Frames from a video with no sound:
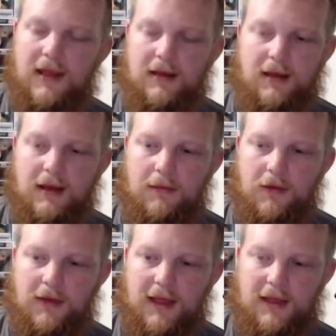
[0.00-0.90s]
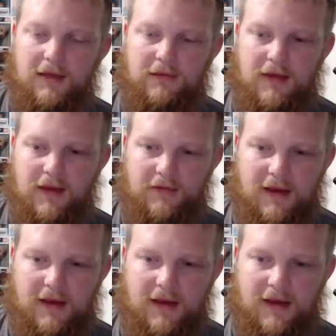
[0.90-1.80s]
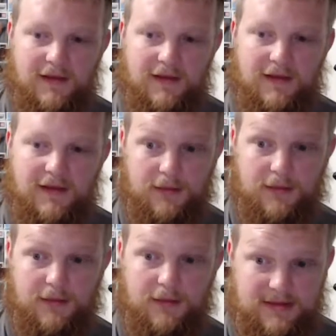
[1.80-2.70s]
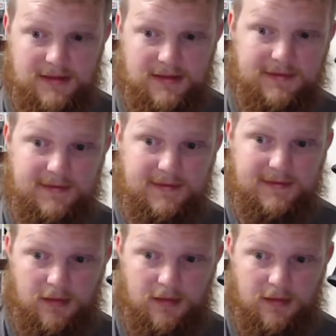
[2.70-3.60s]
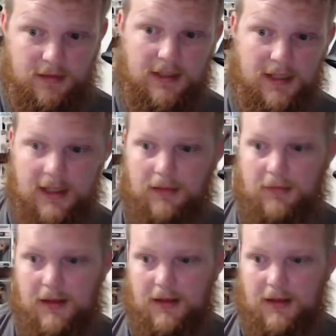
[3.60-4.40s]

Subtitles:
I'm okay if everything that's in the box is gettable in the game,